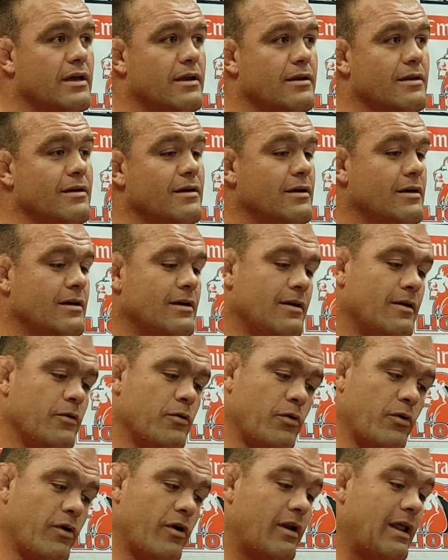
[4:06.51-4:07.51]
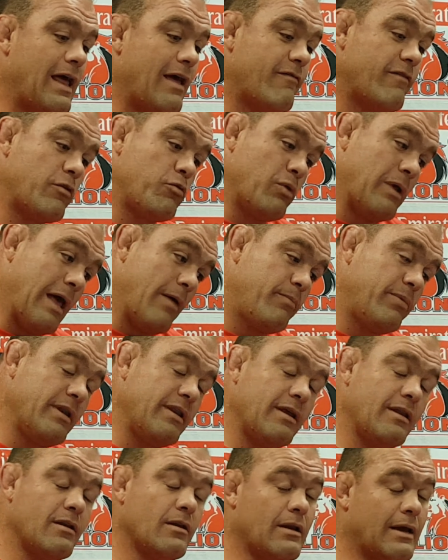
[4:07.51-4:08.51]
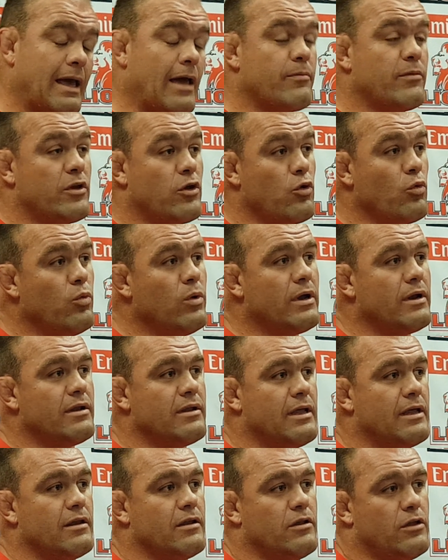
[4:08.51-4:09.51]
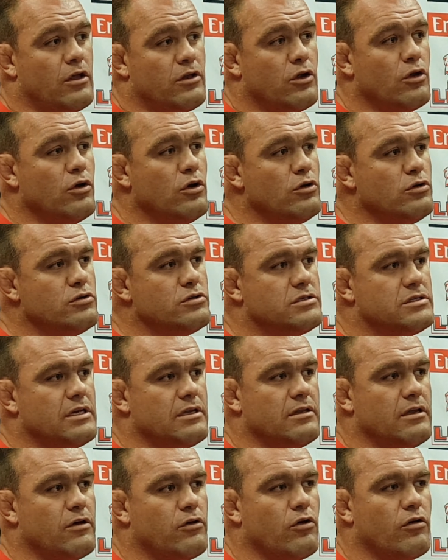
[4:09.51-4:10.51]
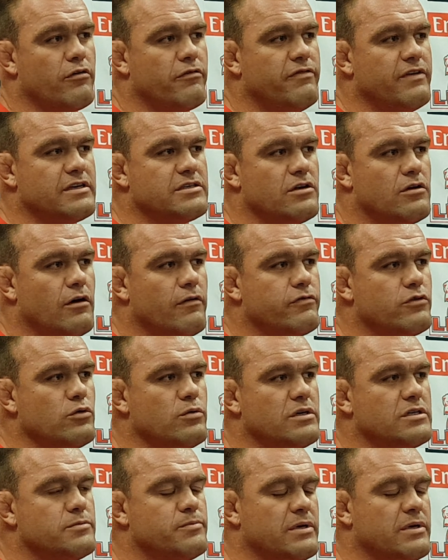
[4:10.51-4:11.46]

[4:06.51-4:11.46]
And we'd rather have it happen in the game that you win than that you lose, then you can't fix it afterwards.